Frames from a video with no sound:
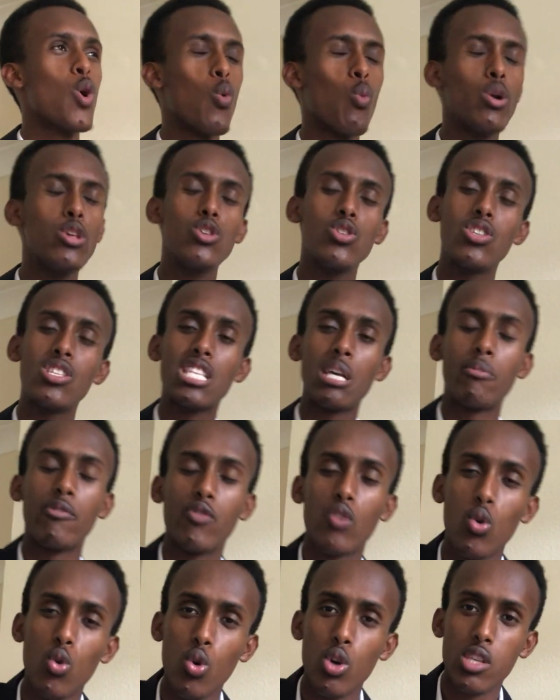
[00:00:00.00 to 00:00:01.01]
when you see some of
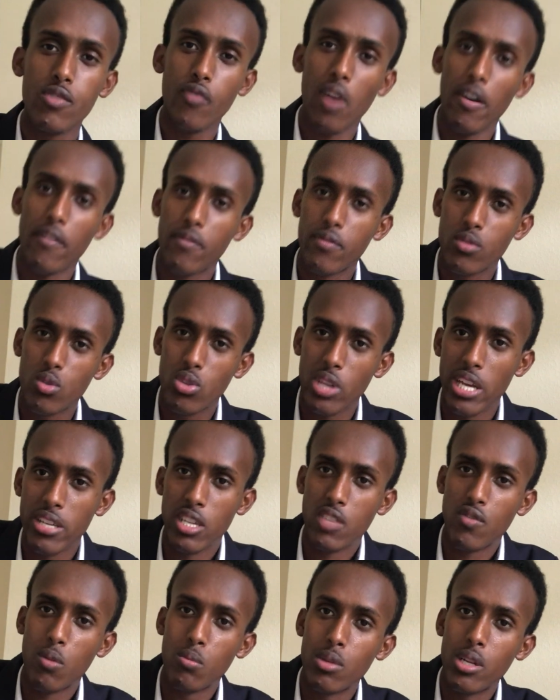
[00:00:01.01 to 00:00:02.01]
your goals 5 to 10
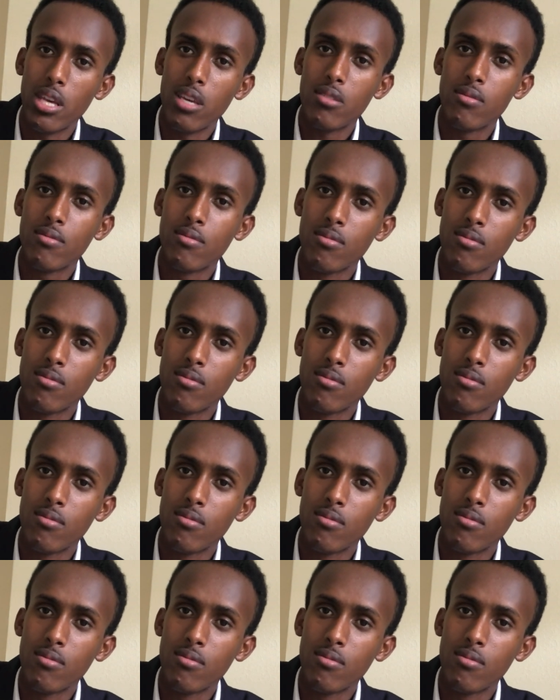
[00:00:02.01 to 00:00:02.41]
years from today?